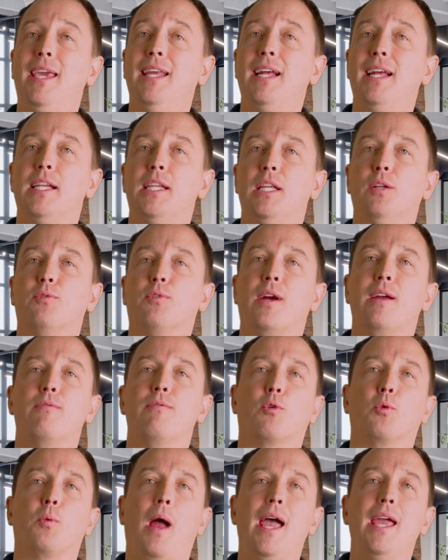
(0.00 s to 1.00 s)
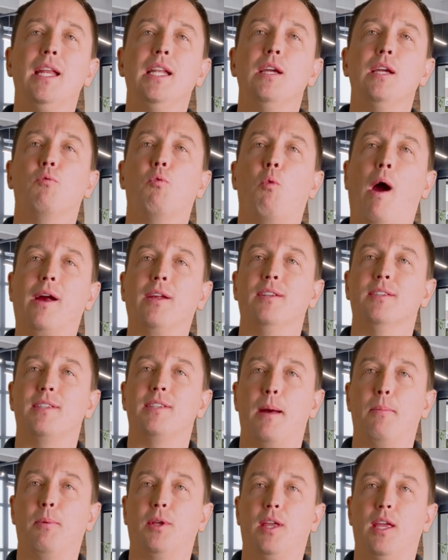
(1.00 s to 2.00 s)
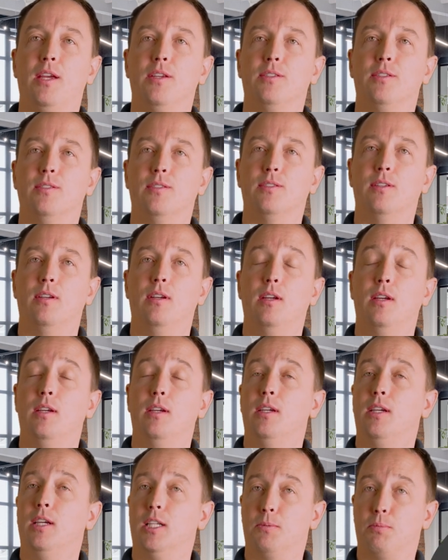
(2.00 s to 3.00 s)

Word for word: it ideal for a variety of wireless applications. It's